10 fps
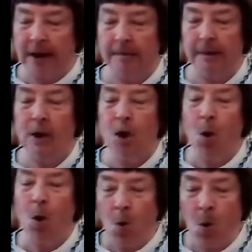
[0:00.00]
by family,
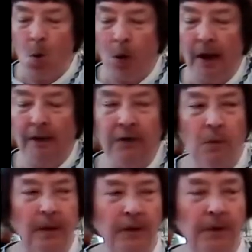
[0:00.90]
or if
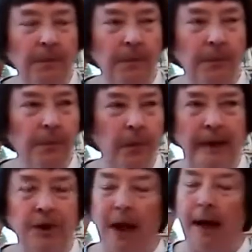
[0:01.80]
you want to
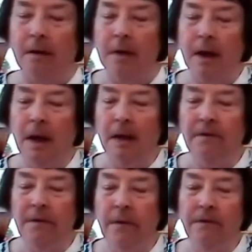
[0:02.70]
branch out,
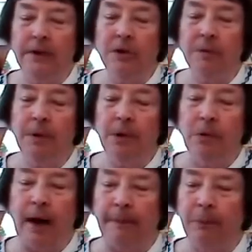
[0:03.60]
vegetable
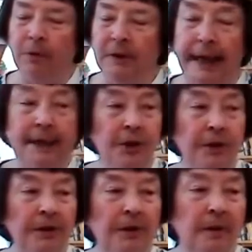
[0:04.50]
crop
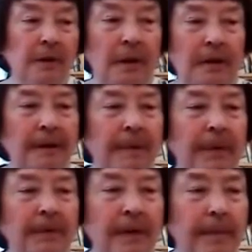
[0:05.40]
rotations and
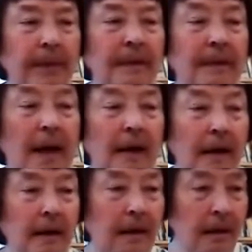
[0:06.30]

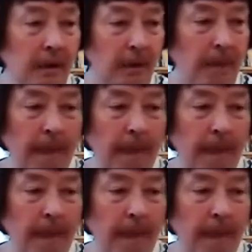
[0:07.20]
something.edu.